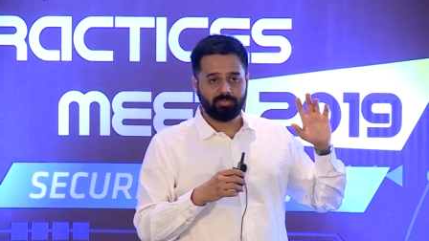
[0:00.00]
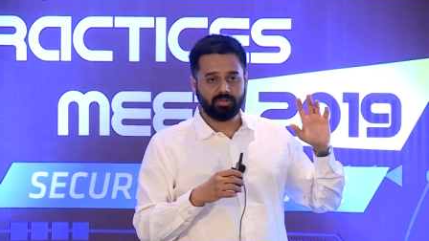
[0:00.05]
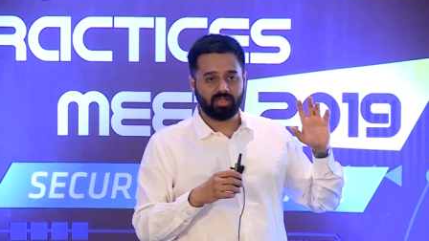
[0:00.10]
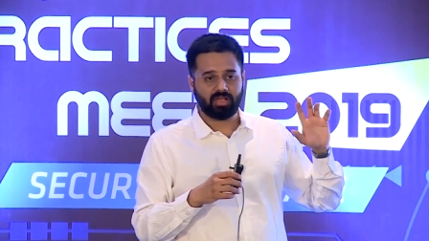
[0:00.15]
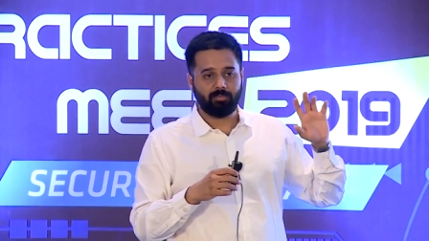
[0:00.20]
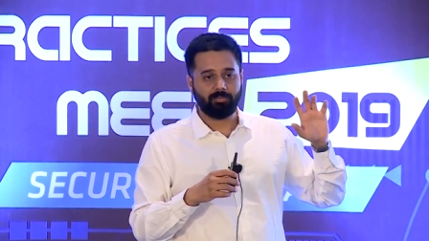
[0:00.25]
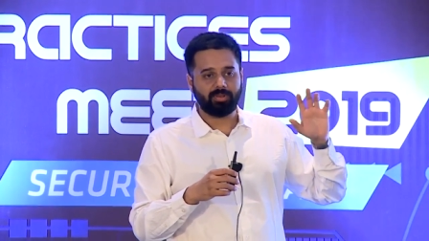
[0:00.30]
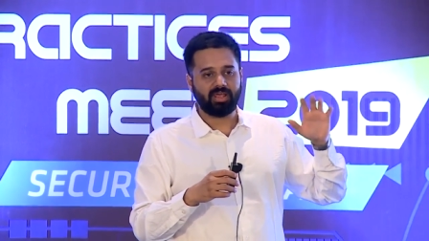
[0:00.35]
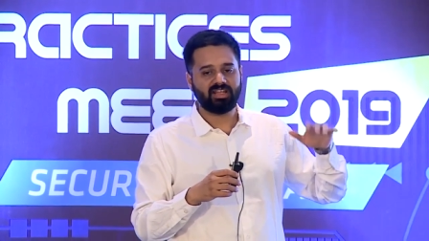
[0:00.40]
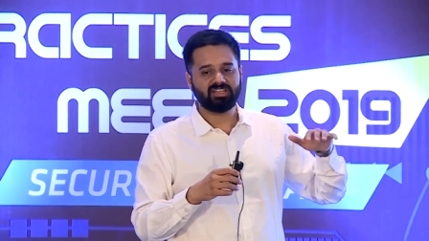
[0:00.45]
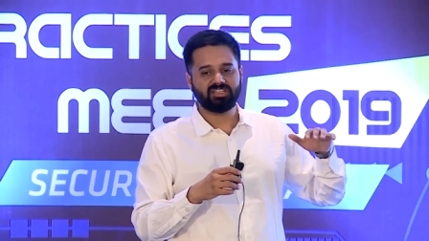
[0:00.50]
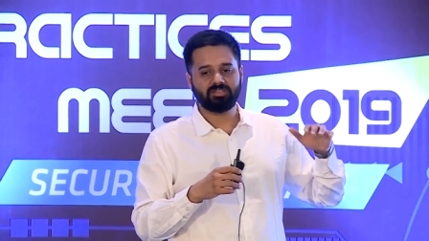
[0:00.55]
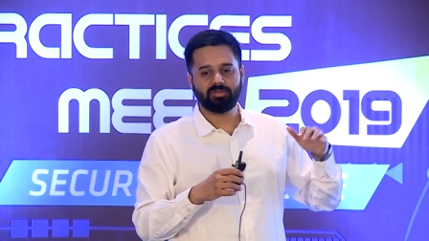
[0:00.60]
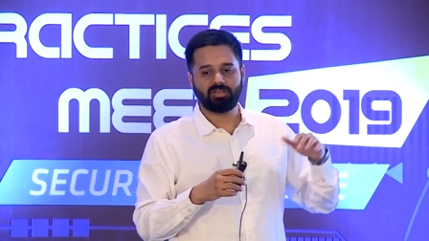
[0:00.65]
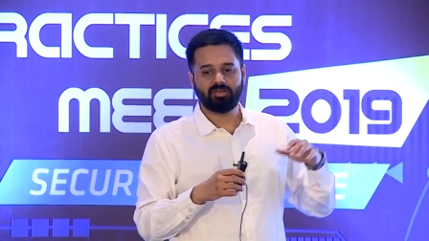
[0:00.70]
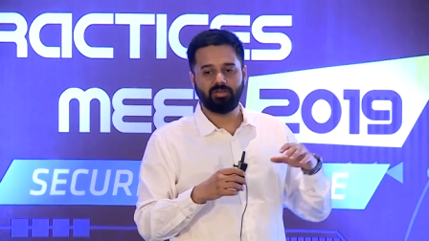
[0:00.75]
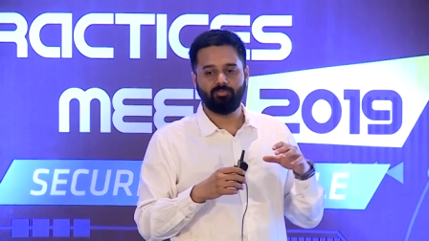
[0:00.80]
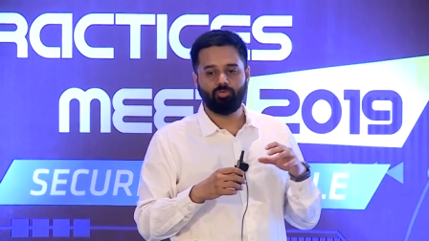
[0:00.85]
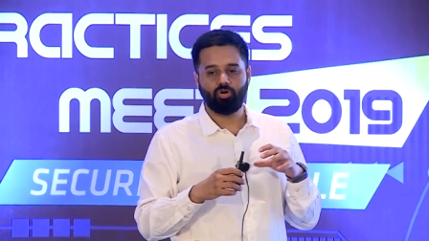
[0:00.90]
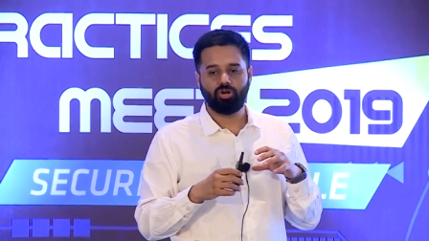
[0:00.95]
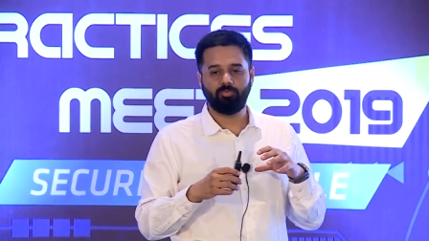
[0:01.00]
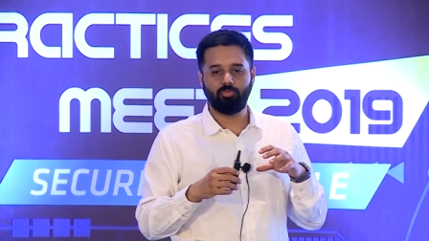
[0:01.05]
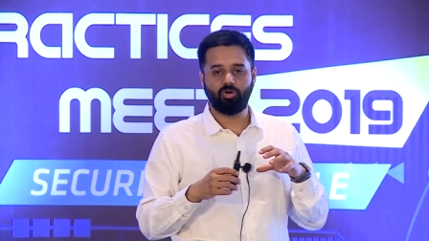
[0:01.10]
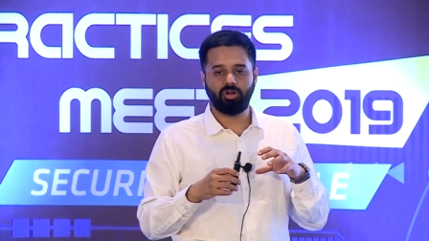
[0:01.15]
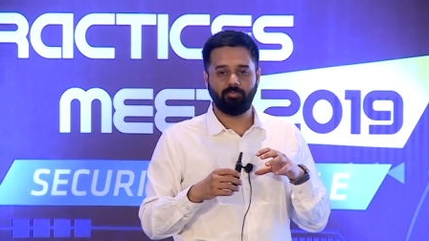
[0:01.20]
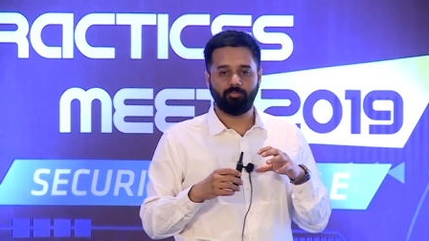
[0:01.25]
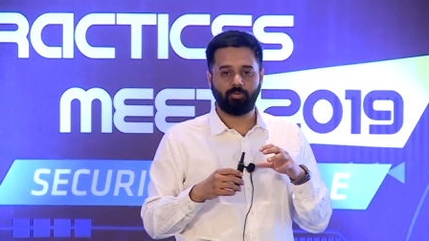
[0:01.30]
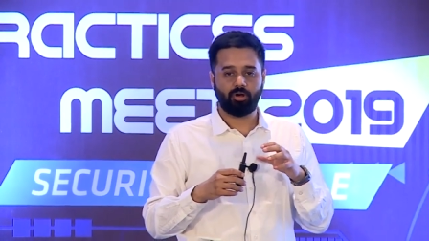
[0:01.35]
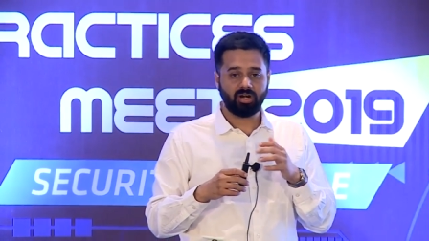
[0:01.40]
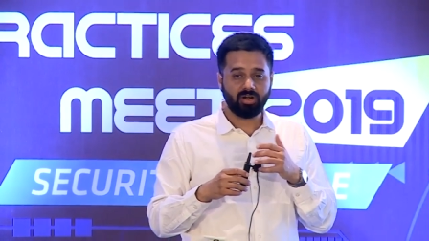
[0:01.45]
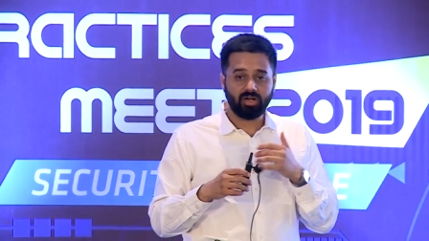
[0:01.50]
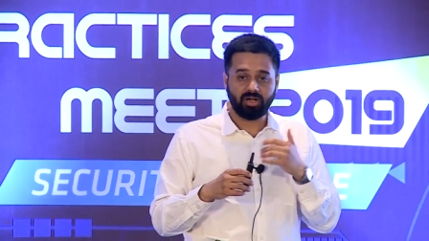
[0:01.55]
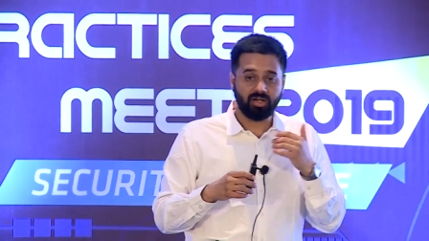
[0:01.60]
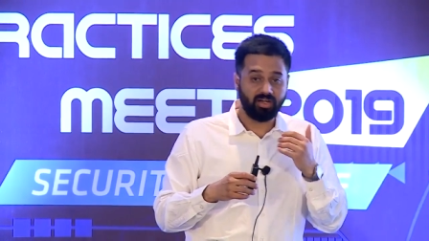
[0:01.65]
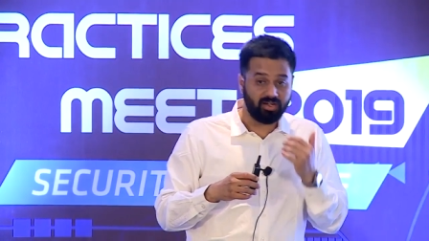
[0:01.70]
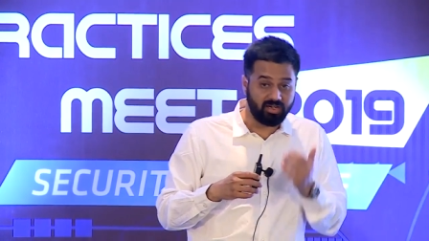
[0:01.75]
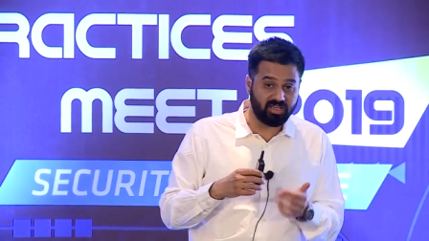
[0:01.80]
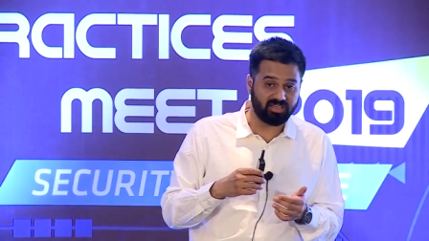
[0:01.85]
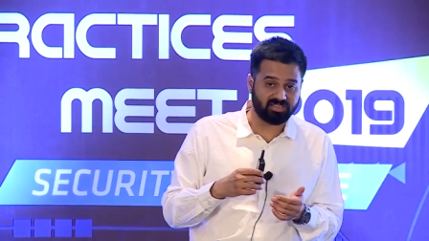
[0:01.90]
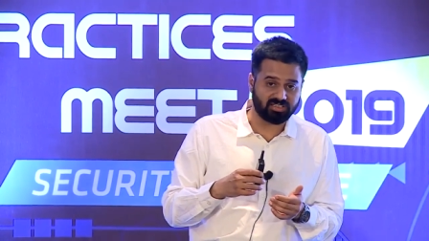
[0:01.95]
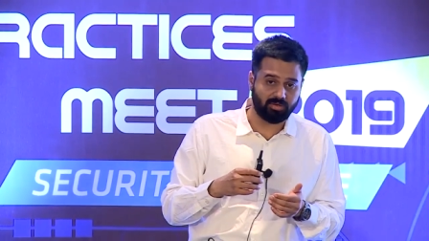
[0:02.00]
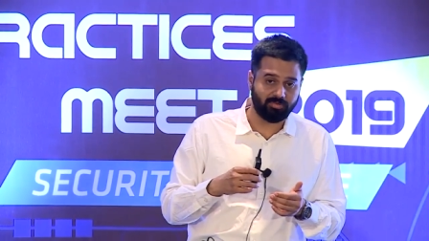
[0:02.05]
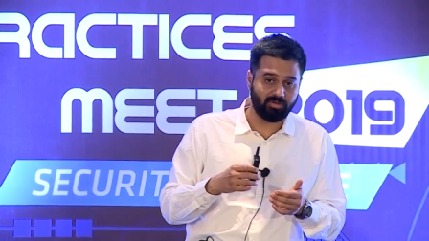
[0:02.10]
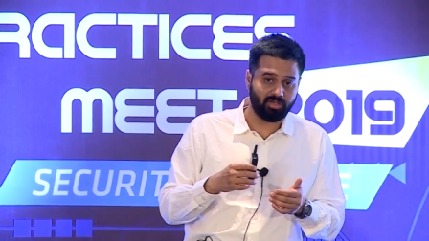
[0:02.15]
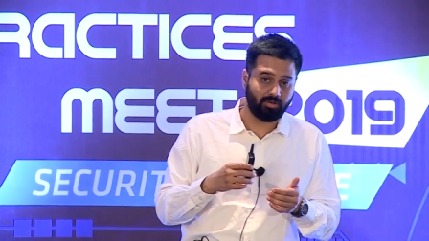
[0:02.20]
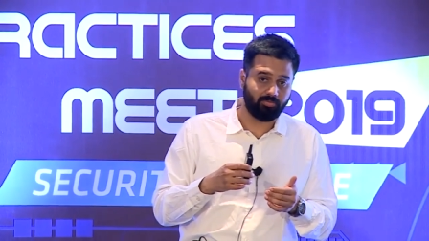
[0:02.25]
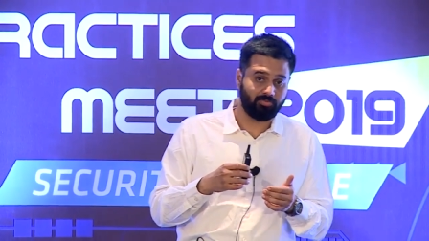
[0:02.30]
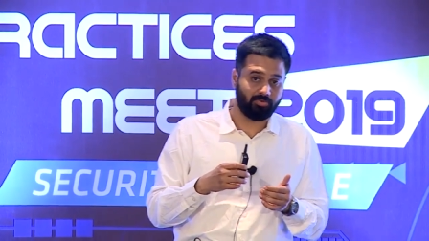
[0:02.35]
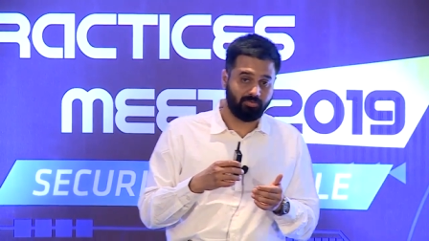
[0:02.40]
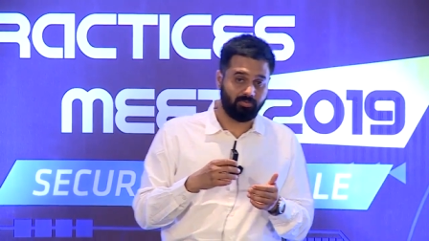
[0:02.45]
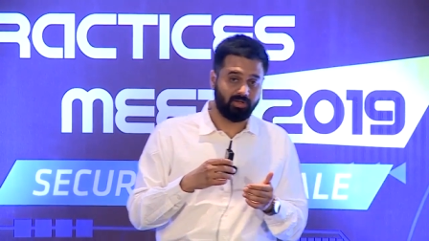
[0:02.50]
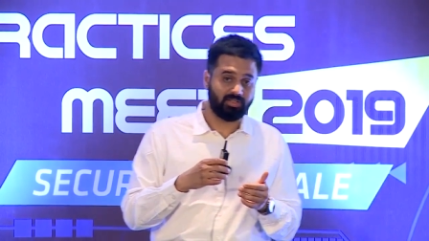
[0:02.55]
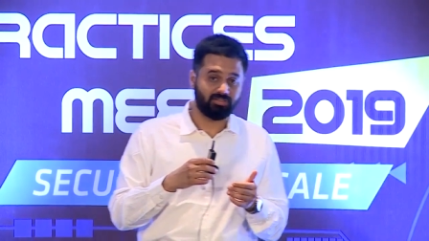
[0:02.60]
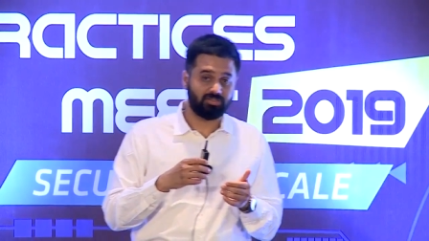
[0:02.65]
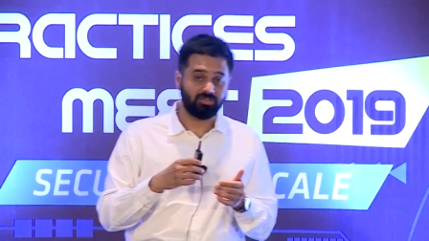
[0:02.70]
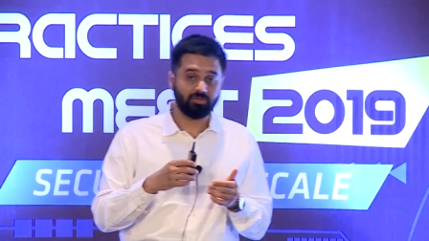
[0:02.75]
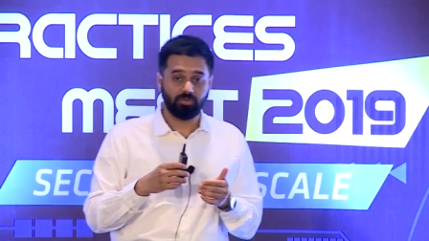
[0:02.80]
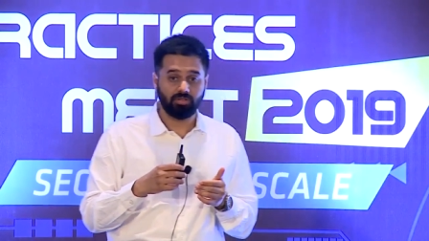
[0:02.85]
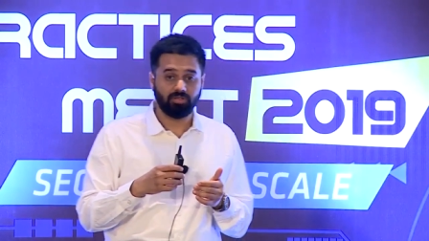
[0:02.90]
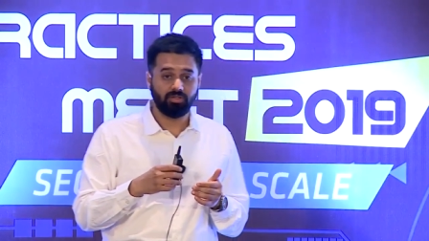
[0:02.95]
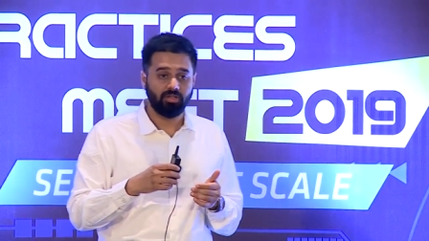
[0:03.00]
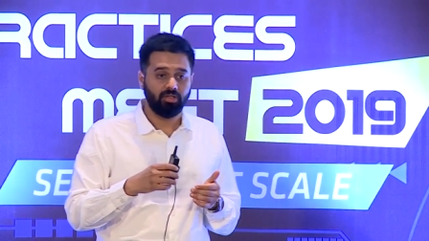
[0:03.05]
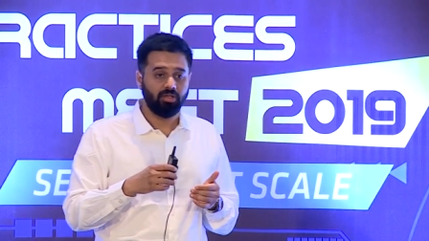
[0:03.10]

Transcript: compliance is becoming more and more important, and India is coming up with one soon.